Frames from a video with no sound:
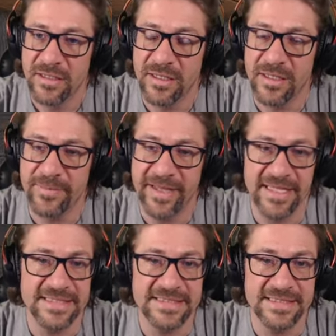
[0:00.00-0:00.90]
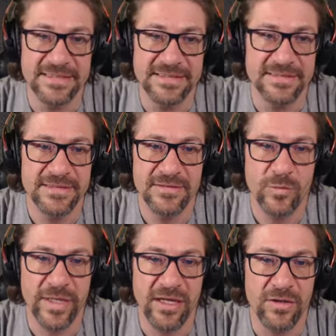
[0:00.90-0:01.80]
Um, I had to sit and
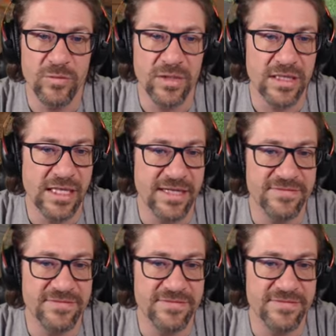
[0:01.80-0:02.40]
wait on one of the live